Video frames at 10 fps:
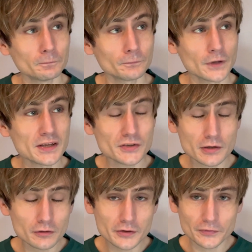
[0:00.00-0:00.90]
His
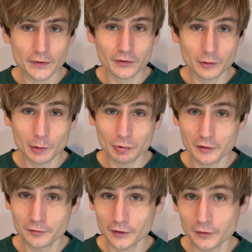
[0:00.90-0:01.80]
children's fiction can be pretty
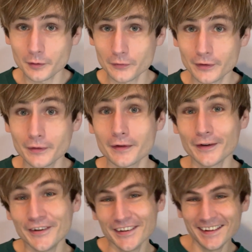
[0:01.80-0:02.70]
fucked up too, you
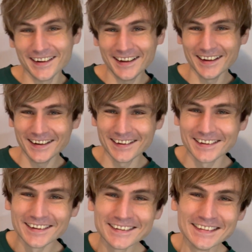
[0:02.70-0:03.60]
know?
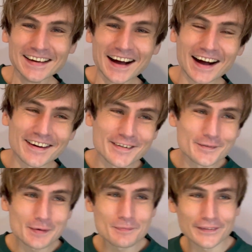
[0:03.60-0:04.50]
Like, I
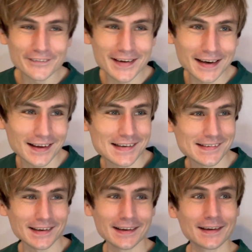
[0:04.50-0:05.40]
remember
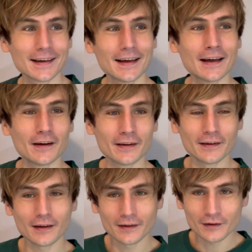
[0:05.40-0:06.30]
realising
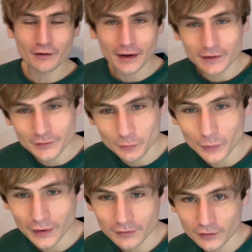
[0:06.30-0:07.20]
at a young age
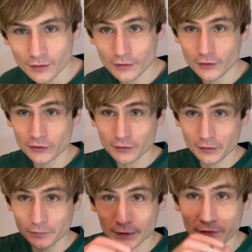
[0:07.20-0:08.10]
with Charlie and the
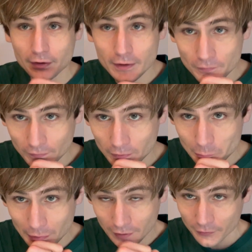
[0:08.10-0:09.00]
Chocolate Factory, and if I
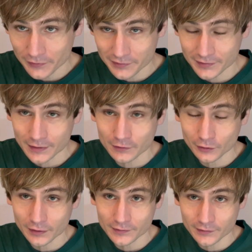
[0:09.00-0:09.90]
look back on this as an
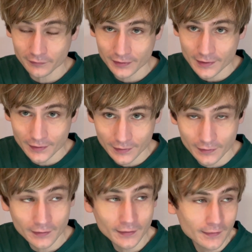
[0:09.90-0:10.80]
adult, I still think
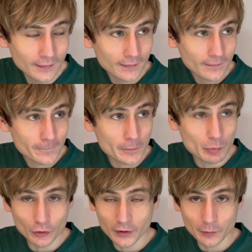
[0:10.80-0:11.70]
it. The
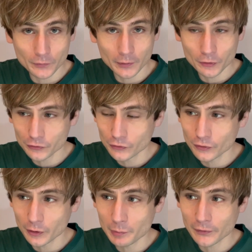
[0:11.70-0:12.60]
book, I'm not
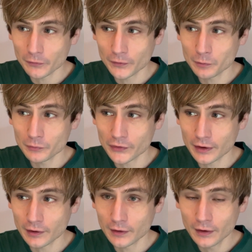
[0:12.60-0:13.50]
talking about the films
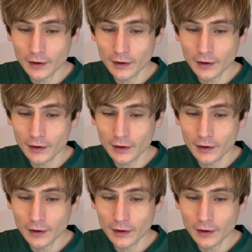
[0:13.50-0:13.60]
here.